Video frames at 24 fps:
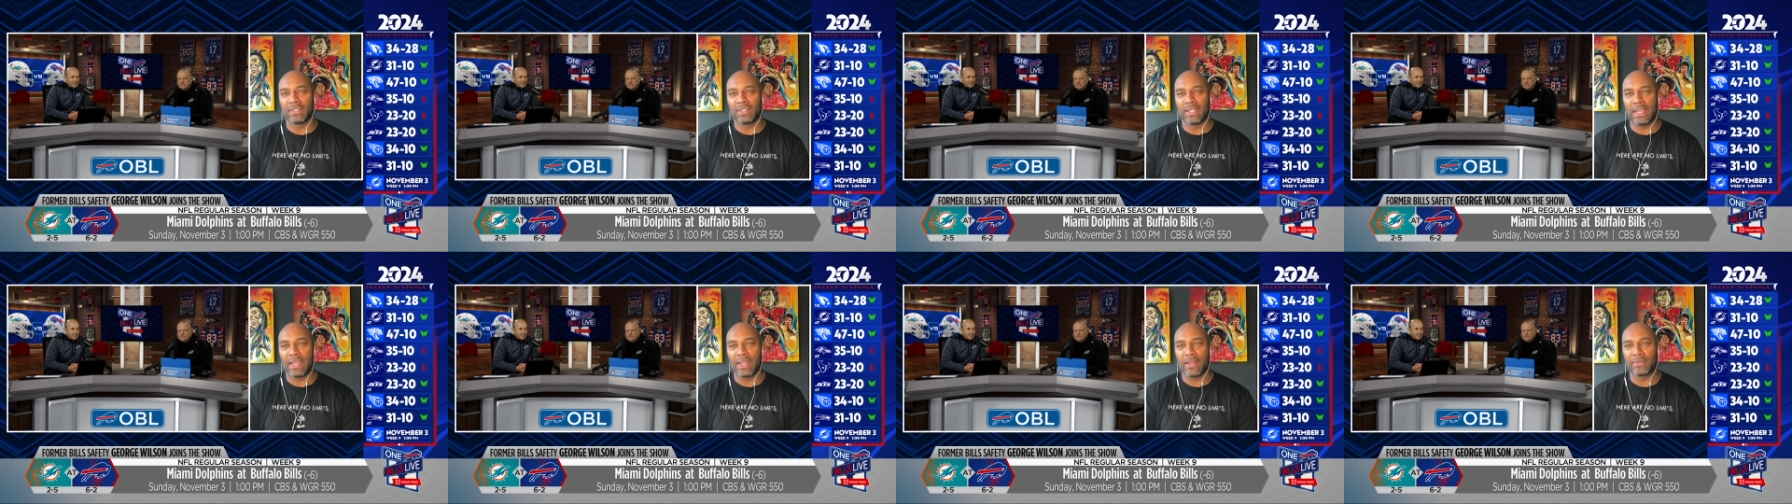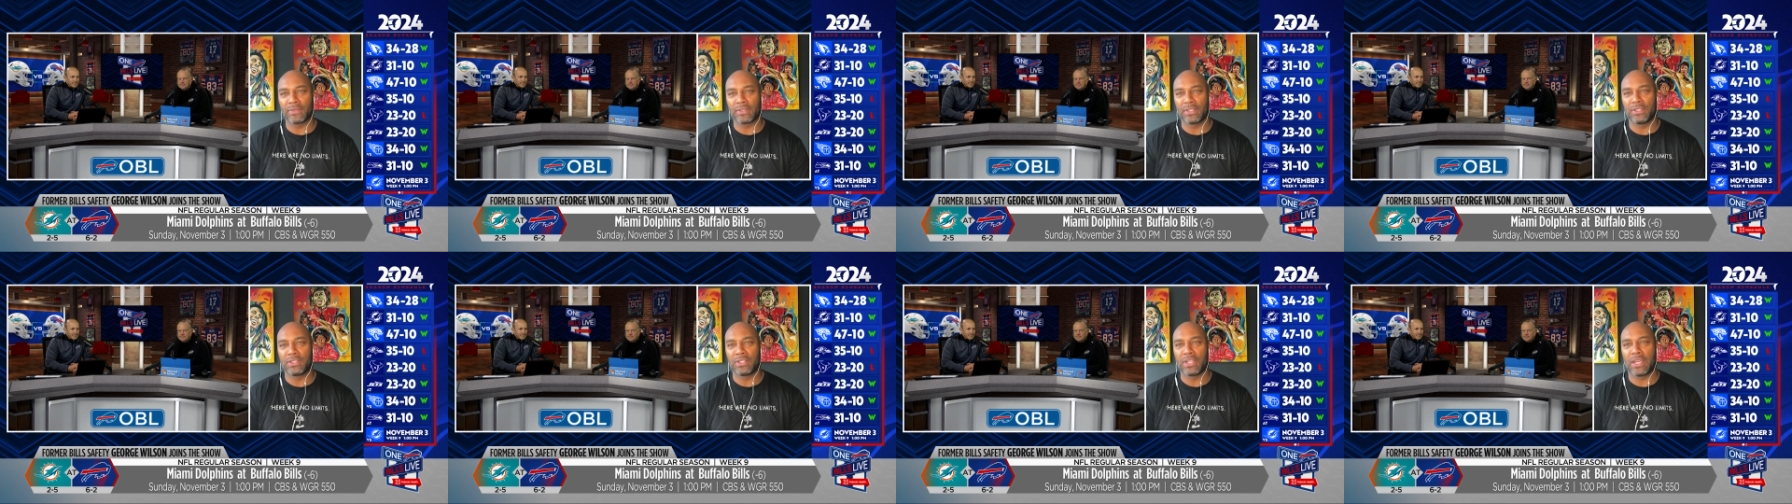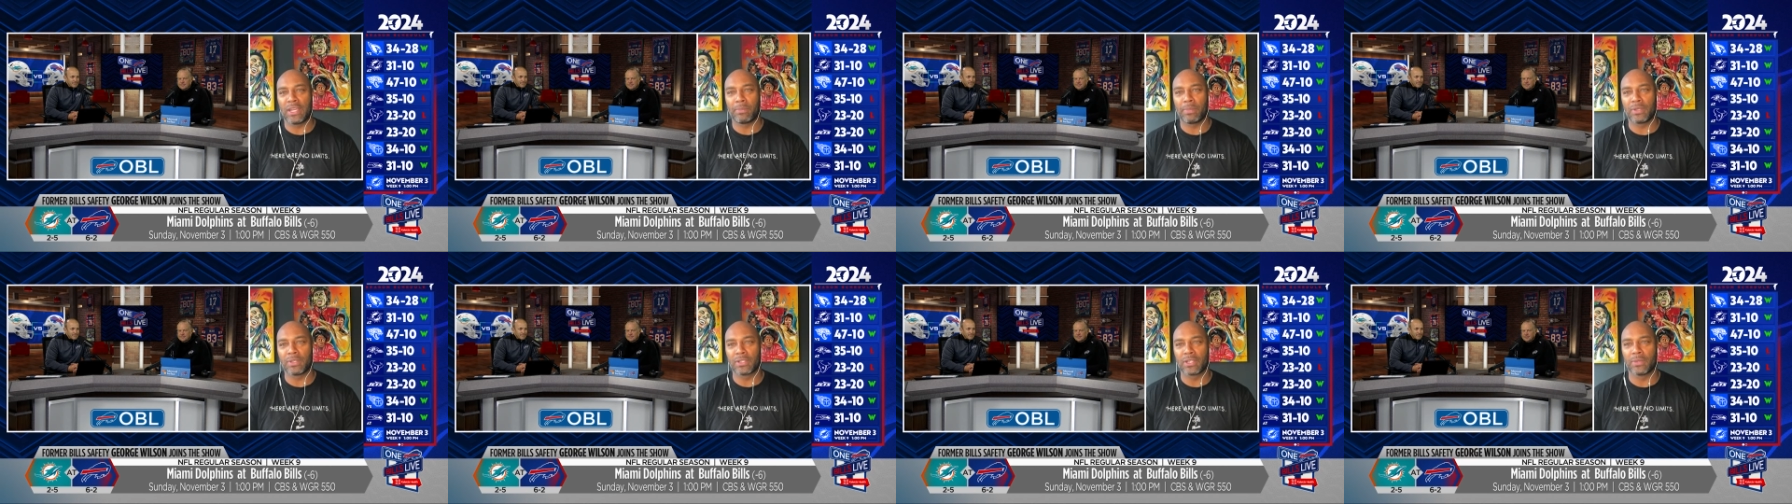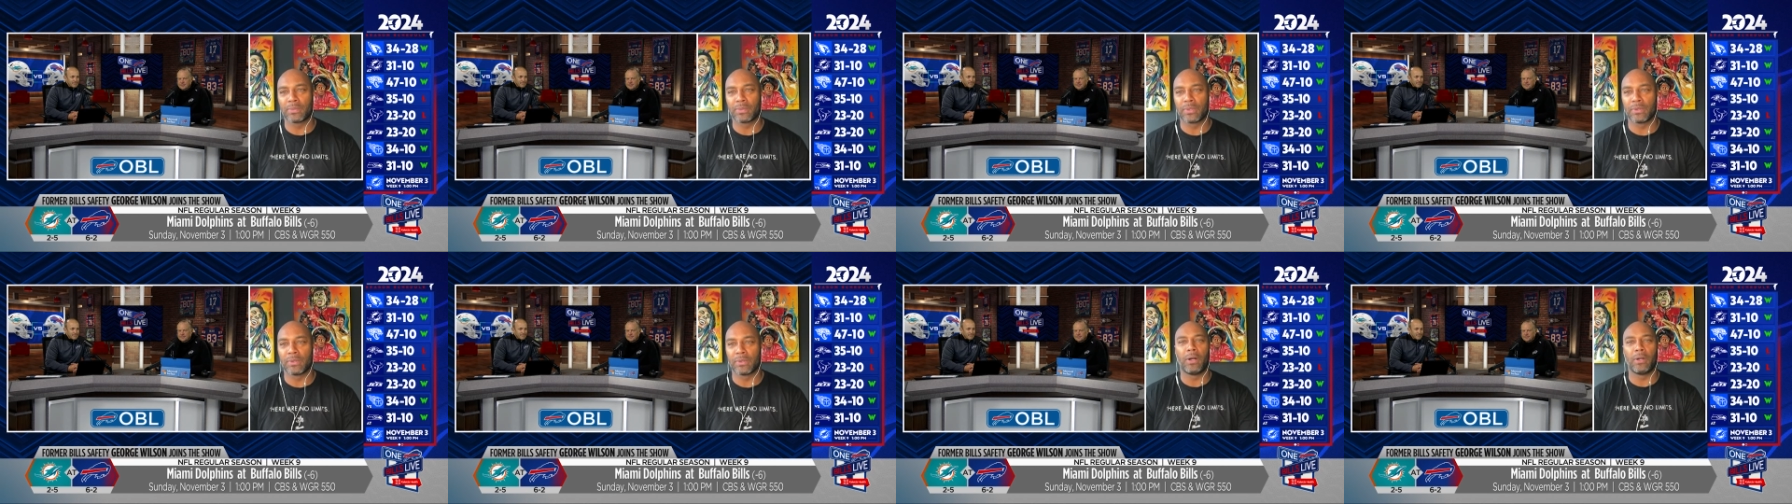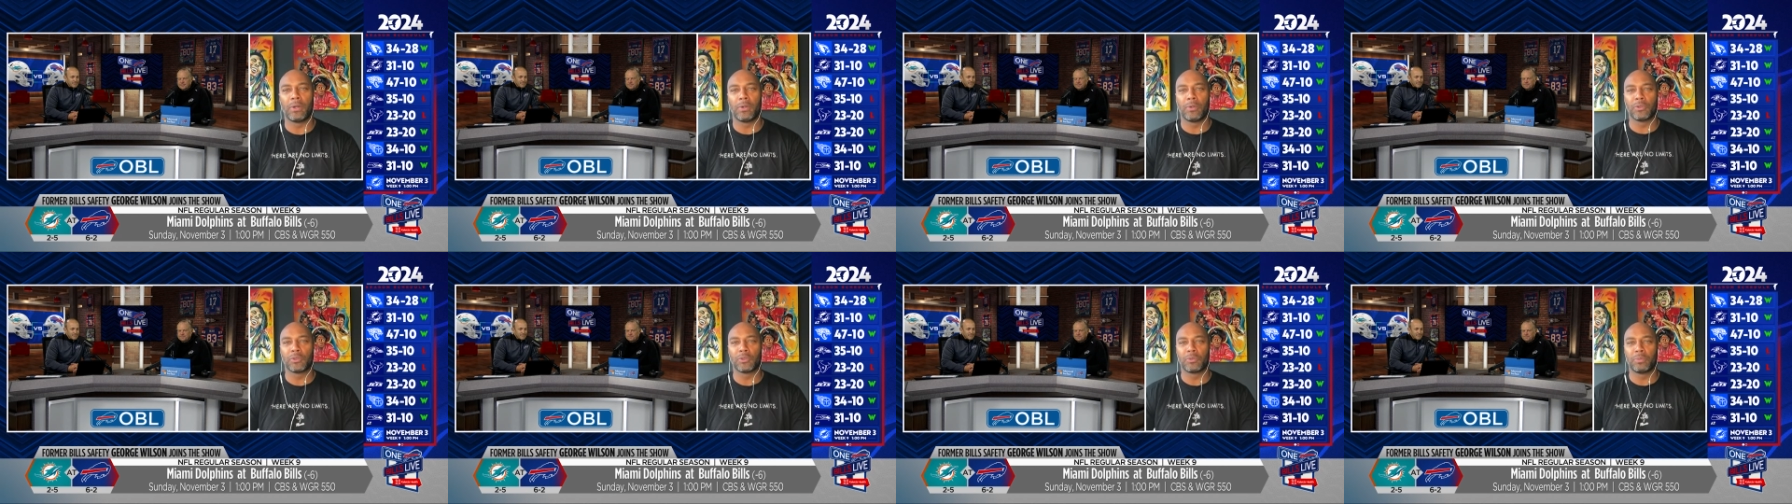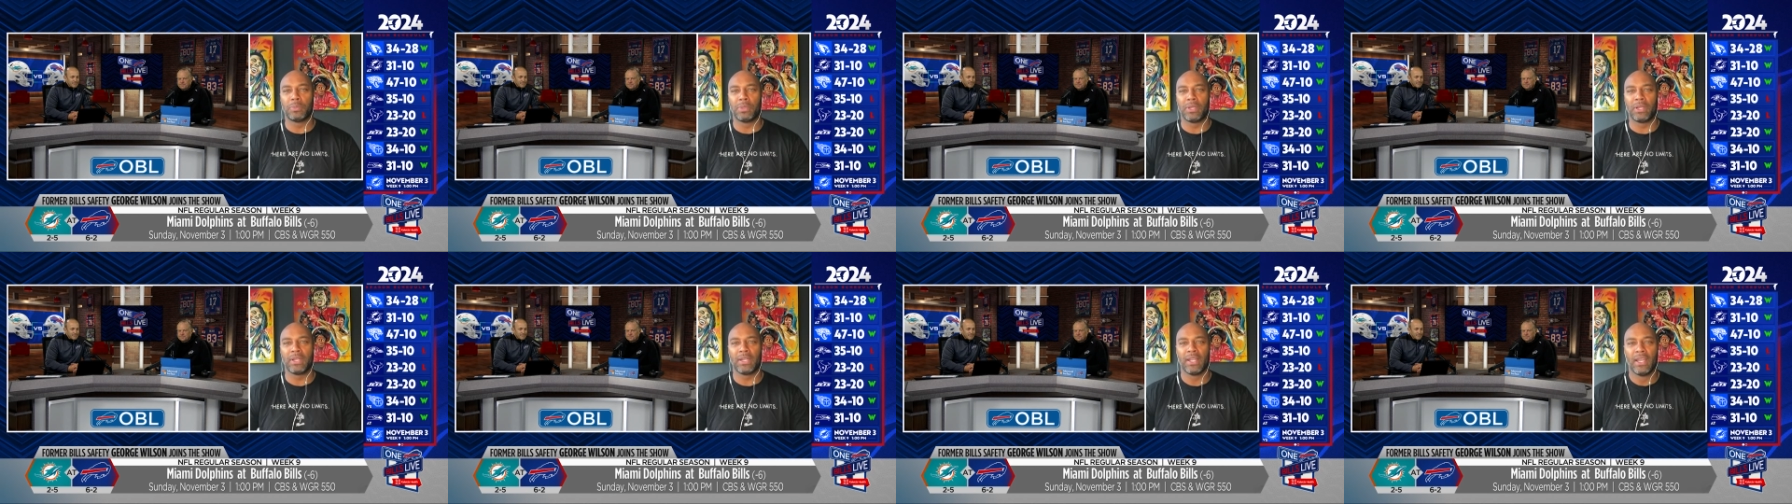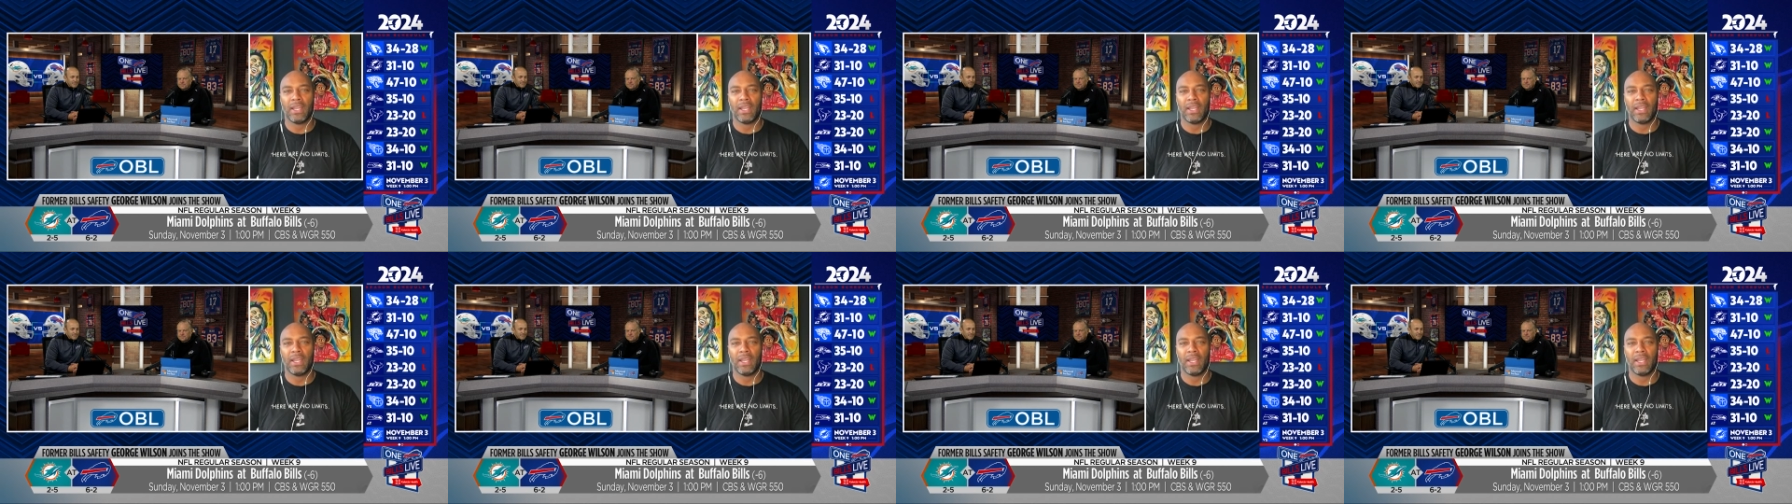to AFC championships and Super Bowls,